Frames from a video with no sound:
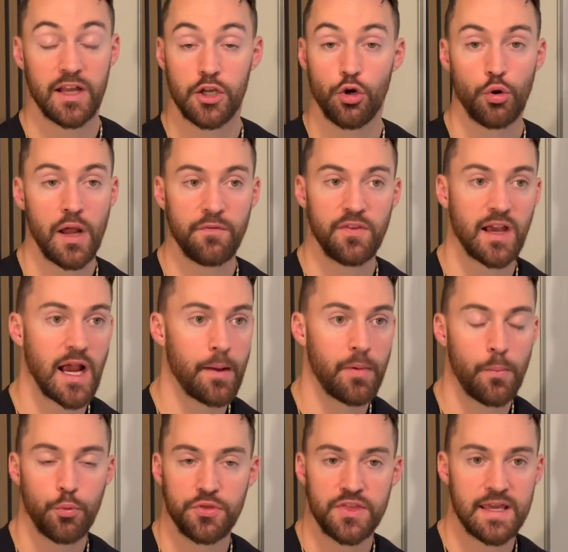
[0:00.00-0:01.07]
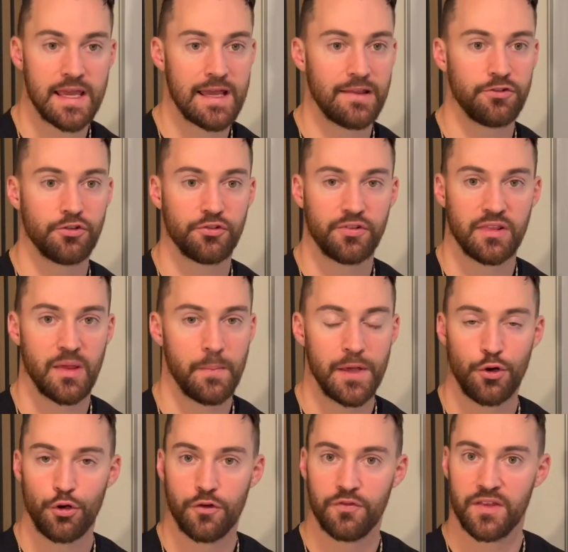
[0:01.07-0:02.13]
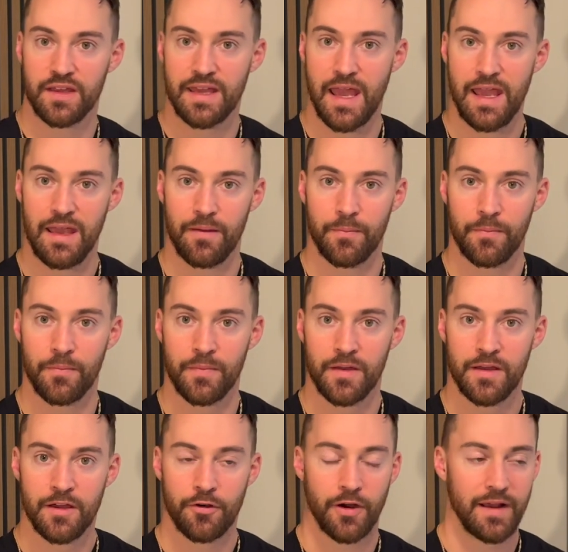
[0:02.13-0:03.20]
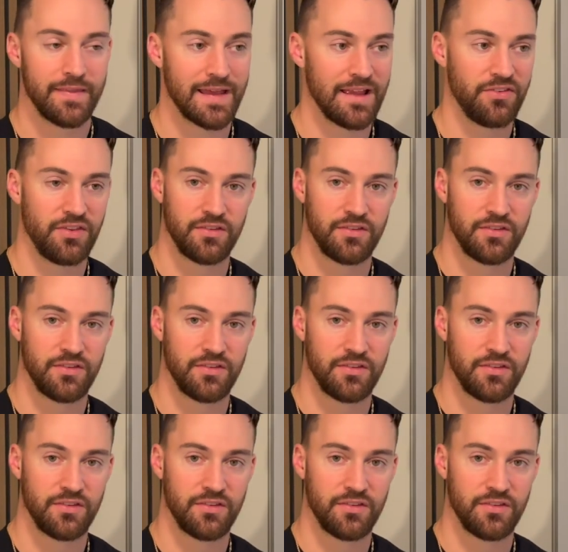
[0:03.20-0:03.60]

You don't have to come up with the answers in the middle of the game. Right? And that's the